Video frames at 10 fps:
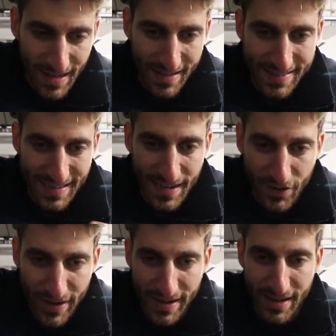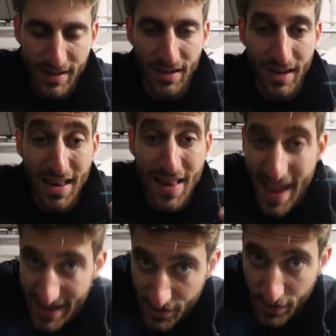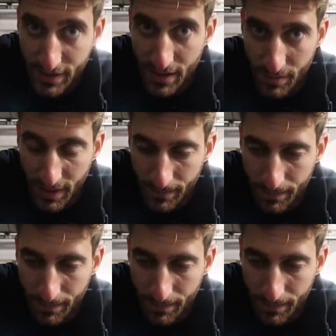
accelerated later than me.